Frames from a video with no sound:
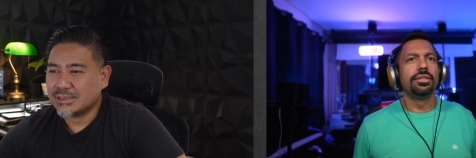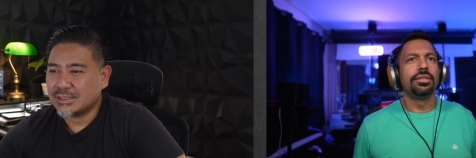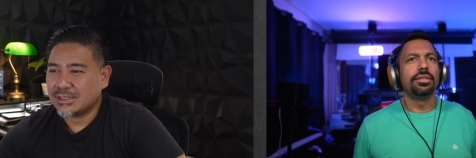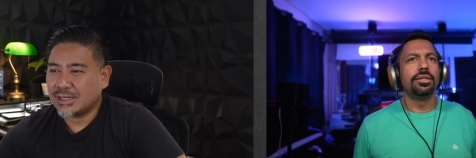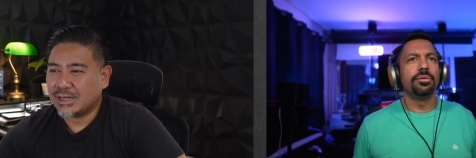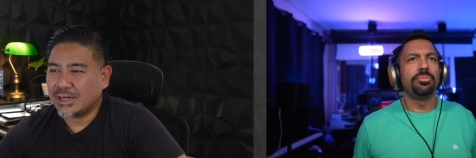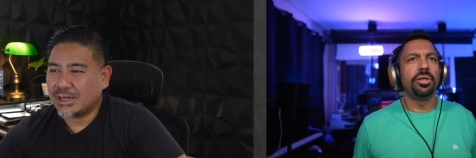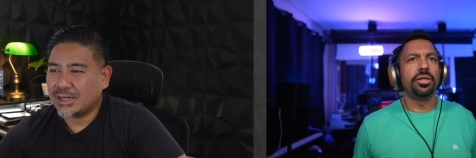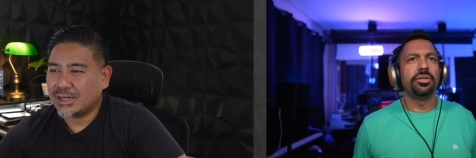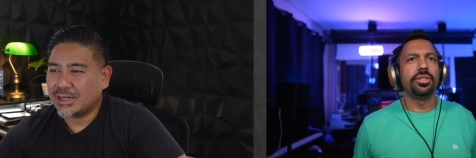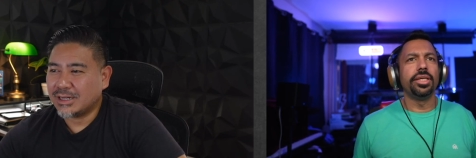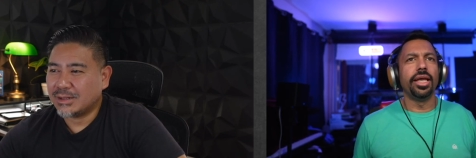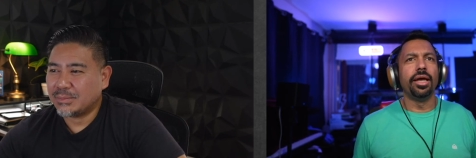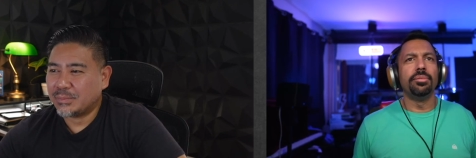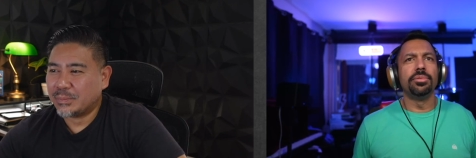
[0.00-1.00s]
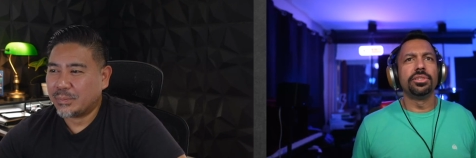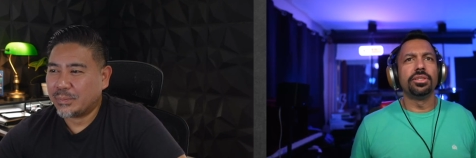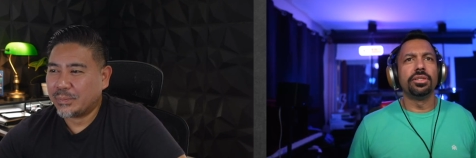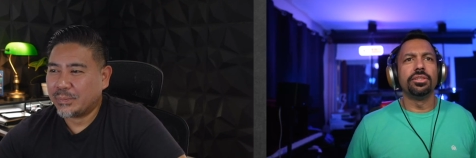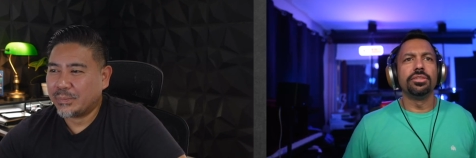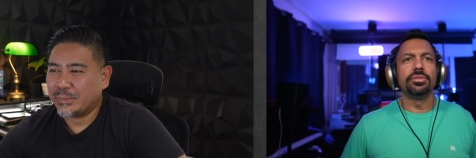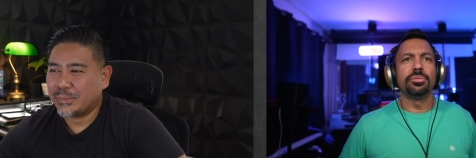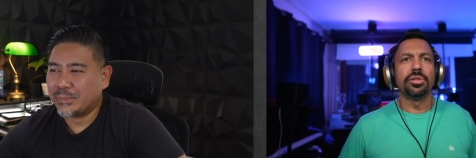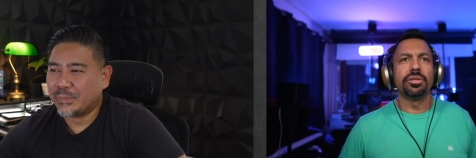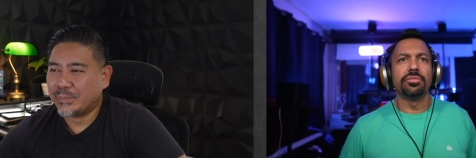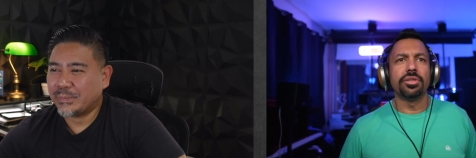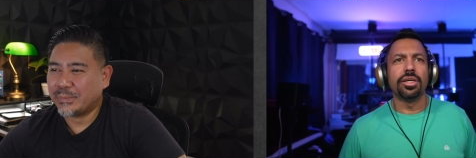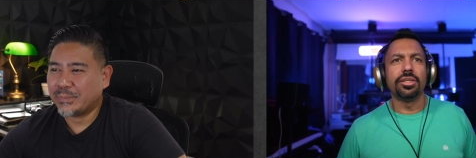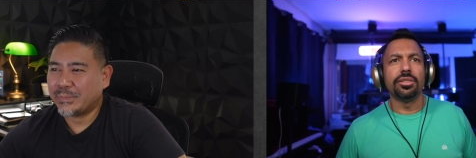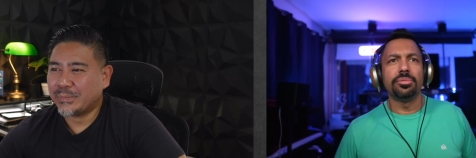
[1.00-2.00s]
Speaker 1: Apparently, uh, Amazon is aware of
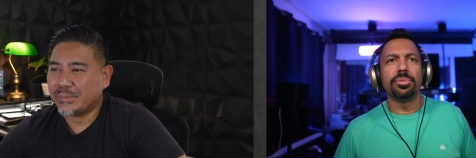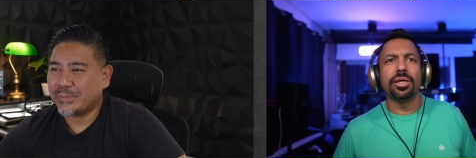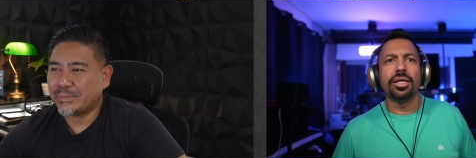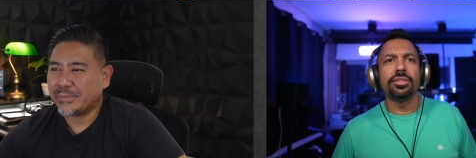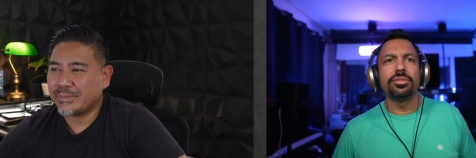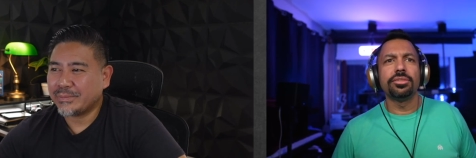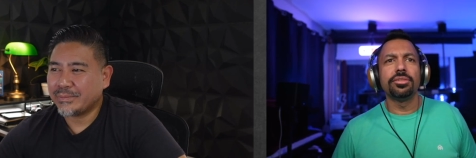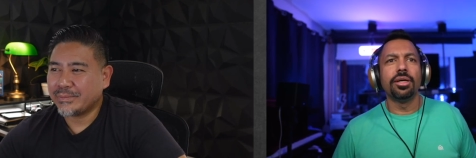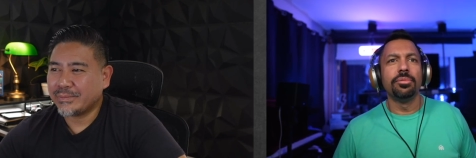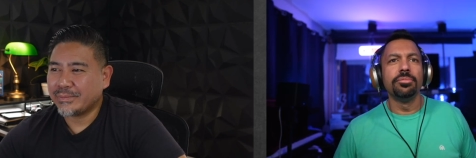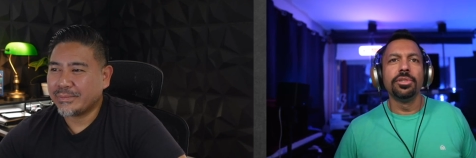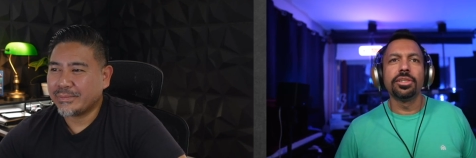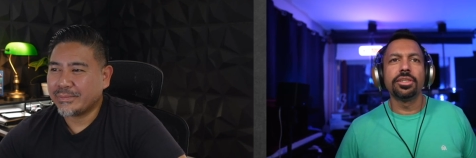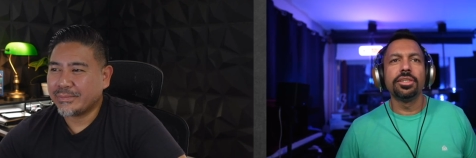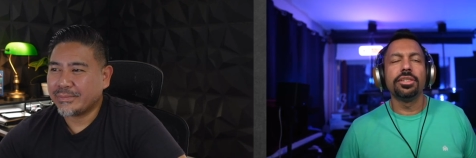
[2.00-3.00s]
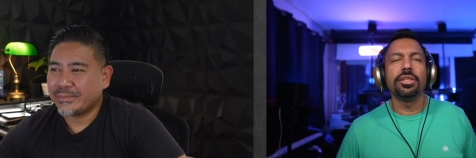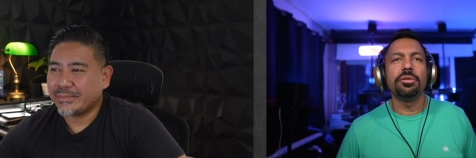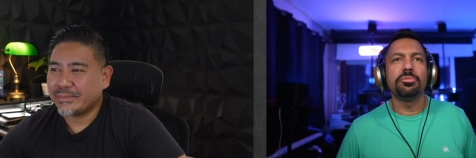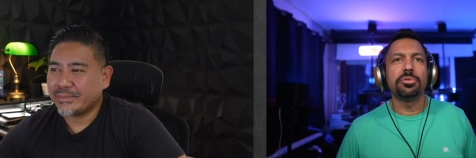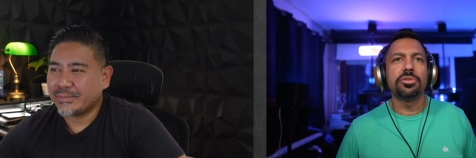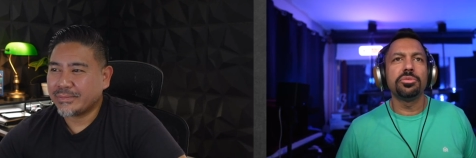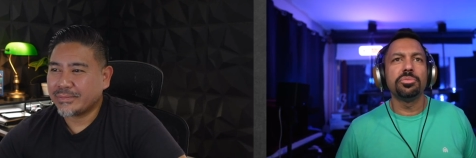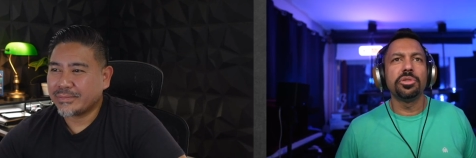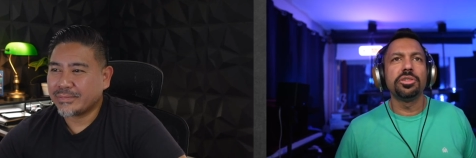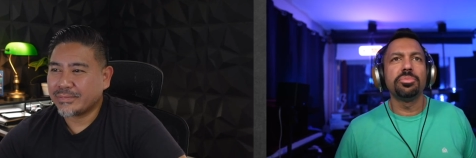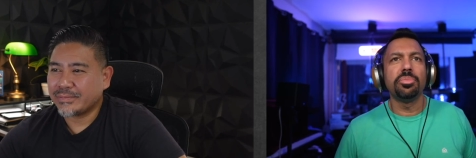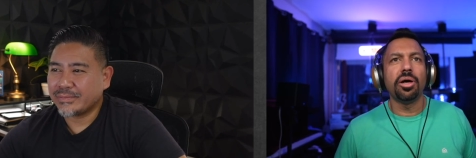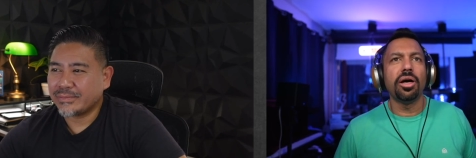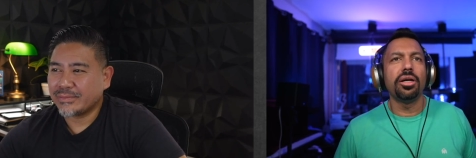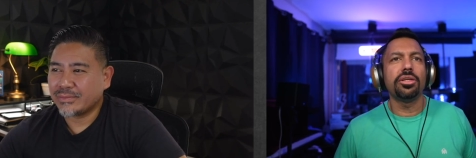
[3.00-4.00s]
audio pass through. I'm looking it up. What's what's
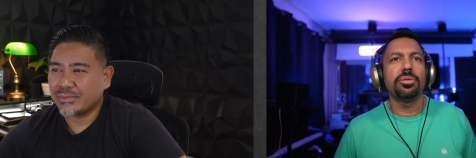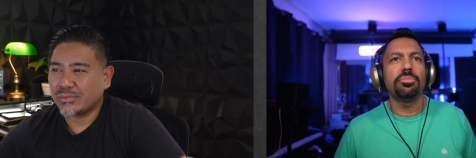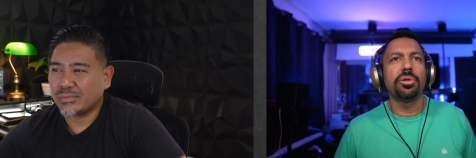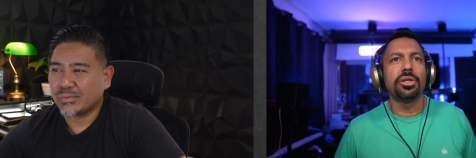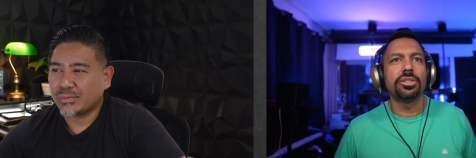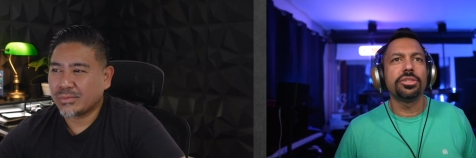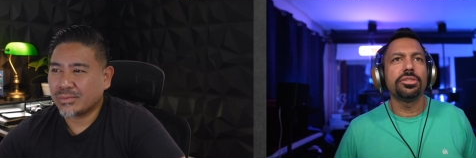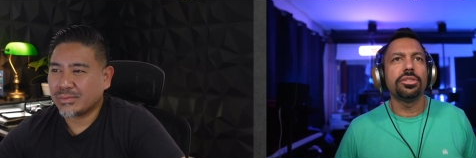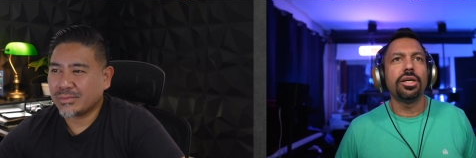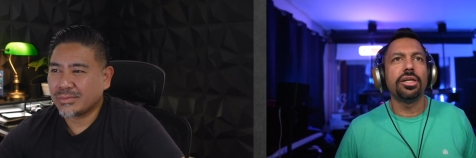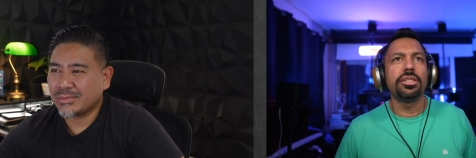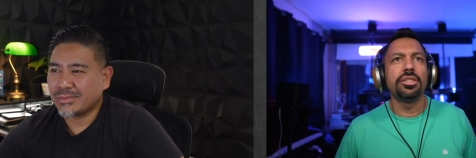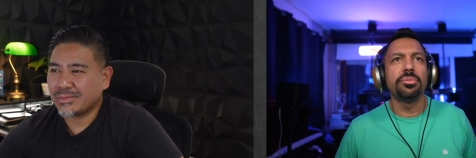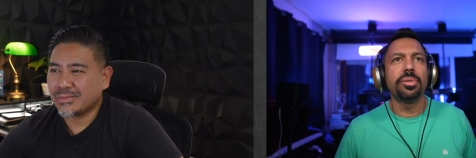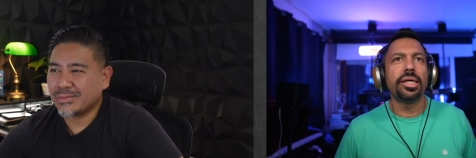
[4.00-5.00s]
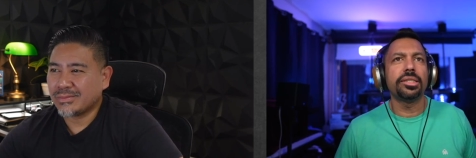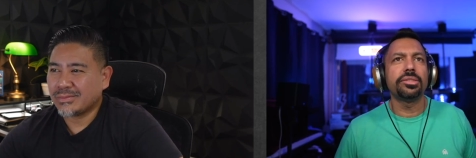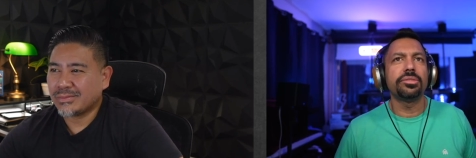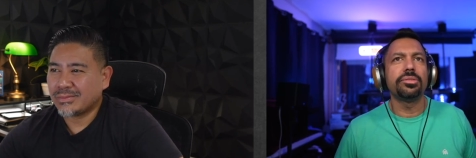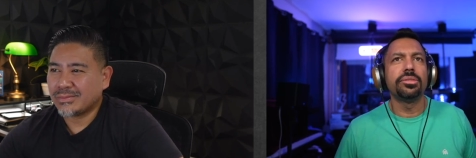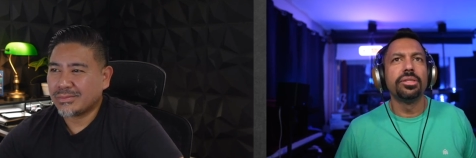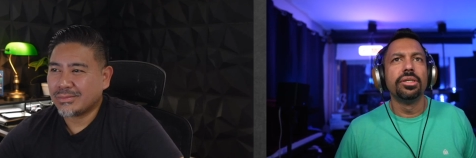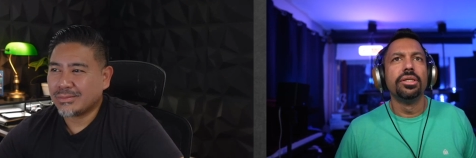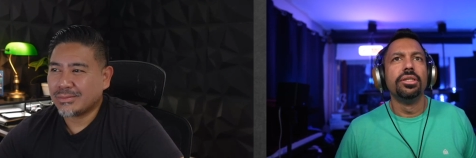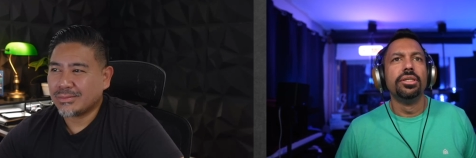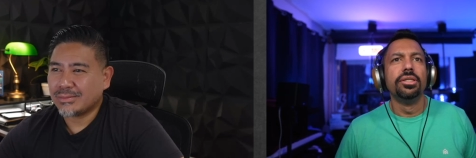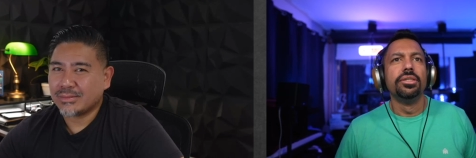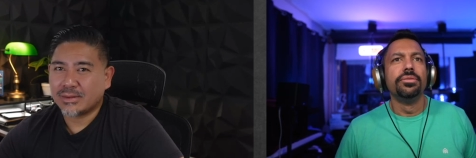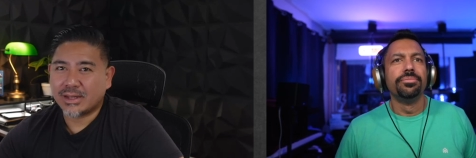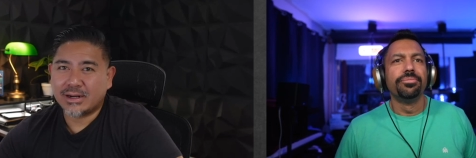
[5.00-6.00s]
par- partial audio pass through?
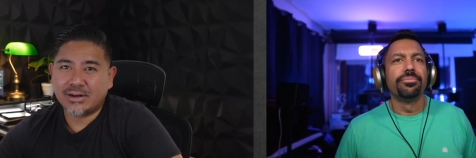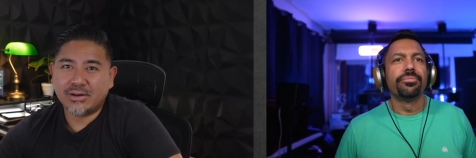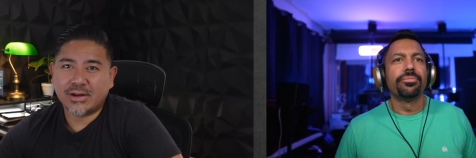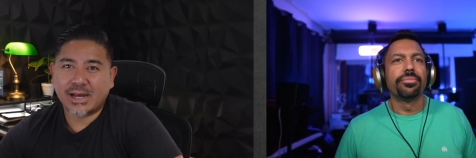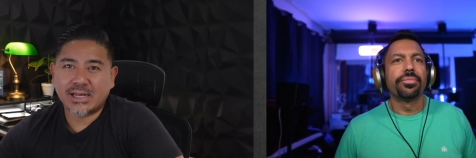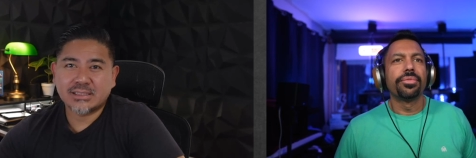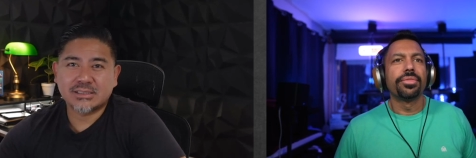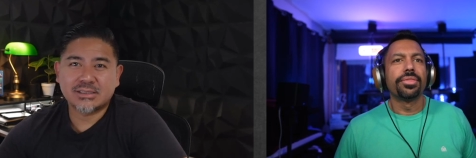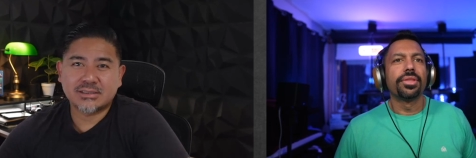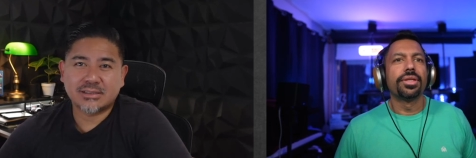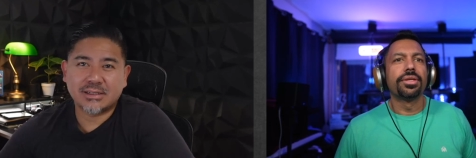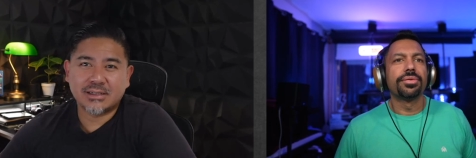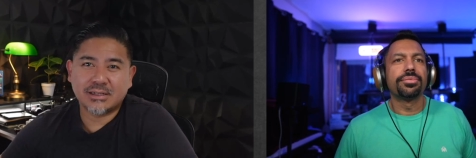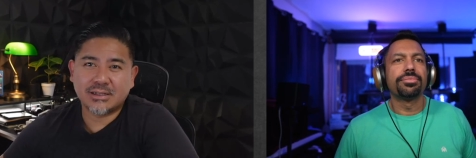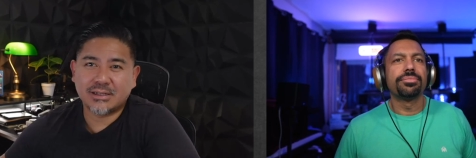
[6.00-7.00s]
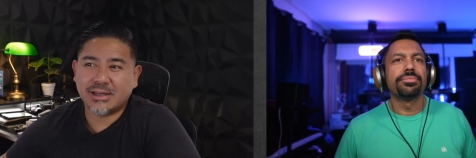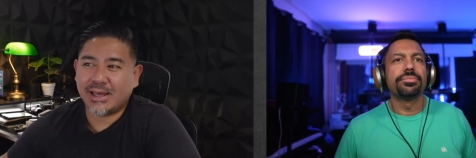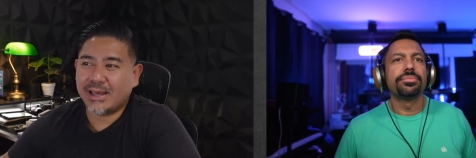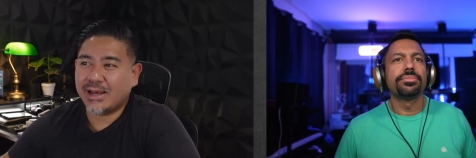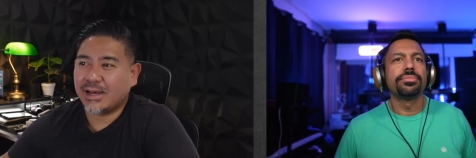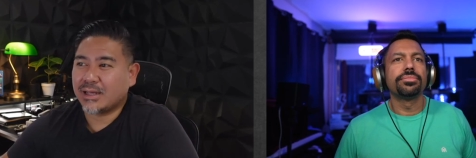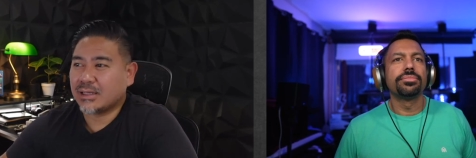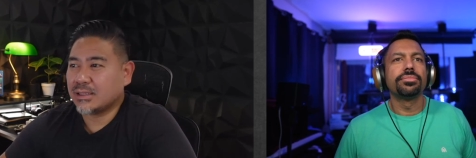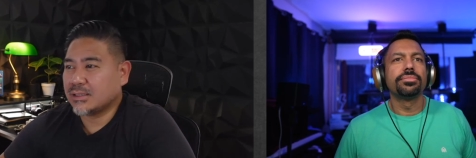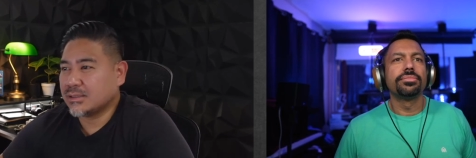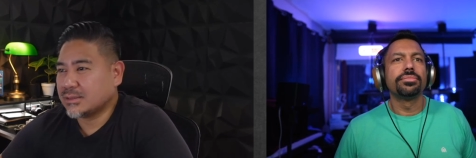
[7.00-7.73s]
Speaker 2: I don't know. Ask uh, AI.